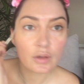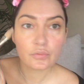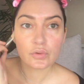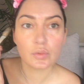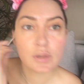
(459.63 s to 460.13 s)

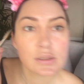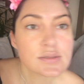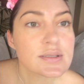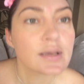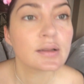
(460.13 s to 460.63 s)
if you want to
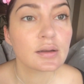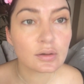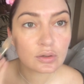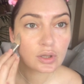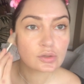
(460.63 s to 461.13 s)
see a
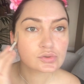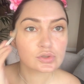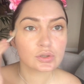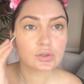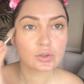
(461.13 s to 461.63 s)
little
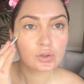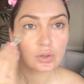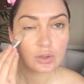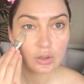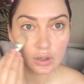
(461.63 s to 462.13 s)
closer.
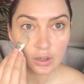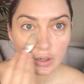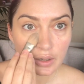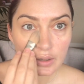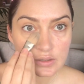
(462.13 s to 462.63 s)

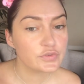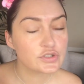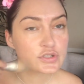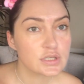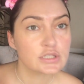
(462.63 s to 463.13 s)
So if you're
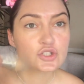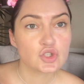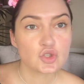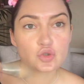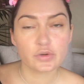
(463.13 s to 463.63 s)
just going to
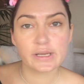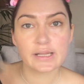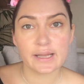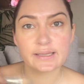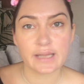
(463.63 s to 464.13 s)
streak
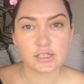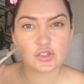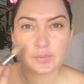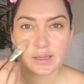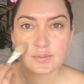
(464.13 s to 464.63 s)
like that,
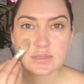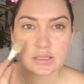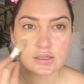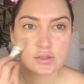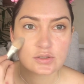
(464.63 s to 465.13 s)
your makeup's
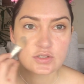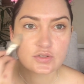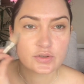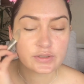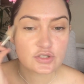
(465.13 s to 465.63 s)
going to look
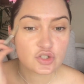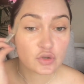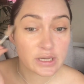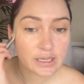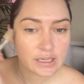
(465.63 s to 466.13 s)

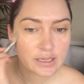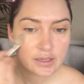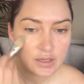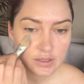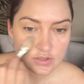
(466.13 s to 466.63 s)
streaky,
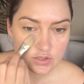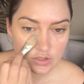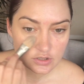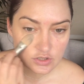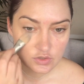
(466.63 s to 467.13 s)
so
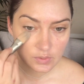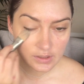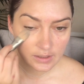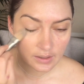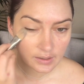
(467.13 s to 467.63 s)
you just want
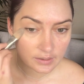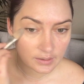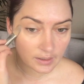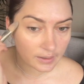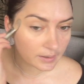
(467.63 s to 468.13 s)
to kind
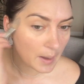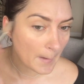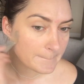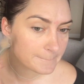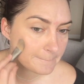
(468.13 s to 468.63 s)
of like
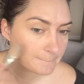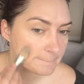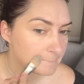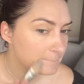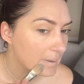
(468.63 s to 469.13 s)

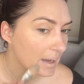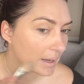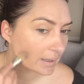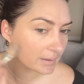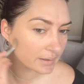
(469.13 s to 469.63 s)

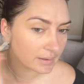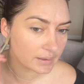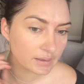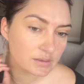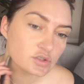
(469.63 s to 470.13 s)
pat it
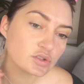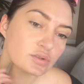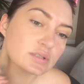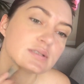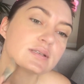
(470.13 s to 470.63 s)
into
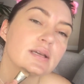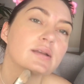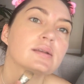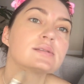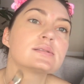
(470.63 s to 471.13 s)
the
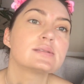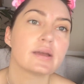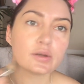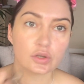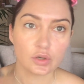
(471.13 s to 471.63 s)
skin
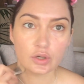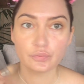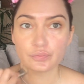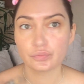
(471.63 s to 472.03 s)
instead, you know?